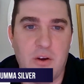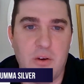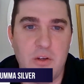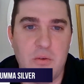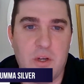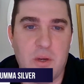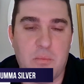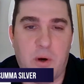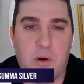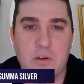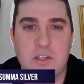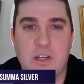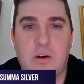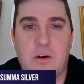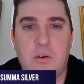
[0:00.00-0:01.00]
you know you can
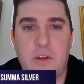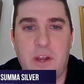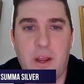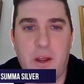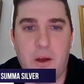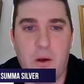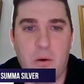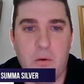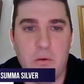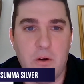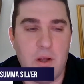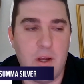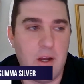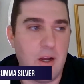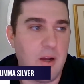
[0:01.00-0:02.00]
parse it all
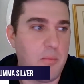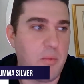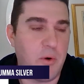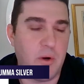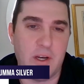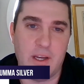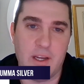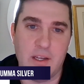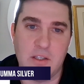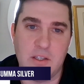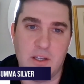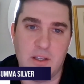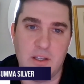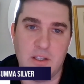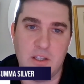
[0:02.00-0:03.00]
down uh, put it
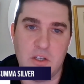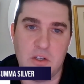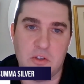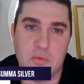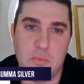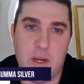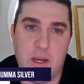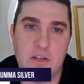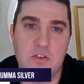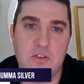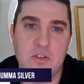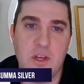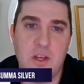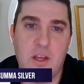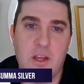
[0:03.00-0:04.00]
into the digital
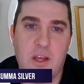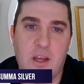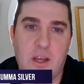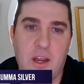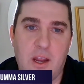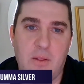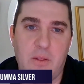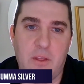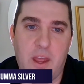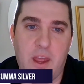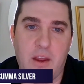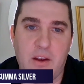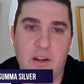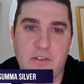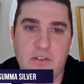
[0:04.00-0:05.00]
space uh, and
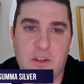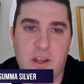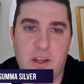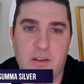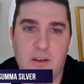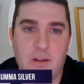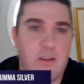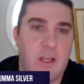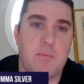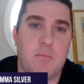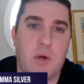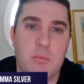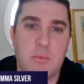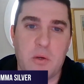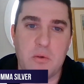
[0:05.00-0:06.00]
then it's like a light
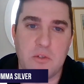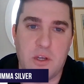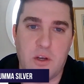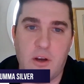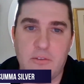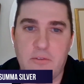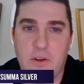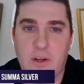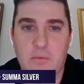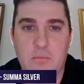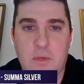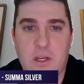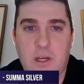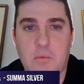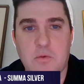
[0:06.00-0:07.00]
bulb goes off and it
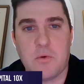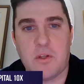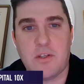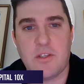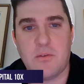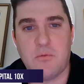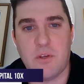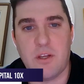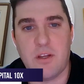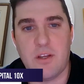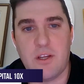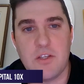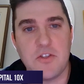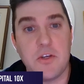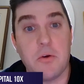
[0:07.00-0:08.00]
becomes relatively
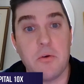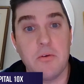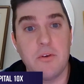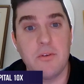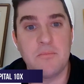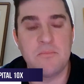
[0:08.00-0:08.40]
easier.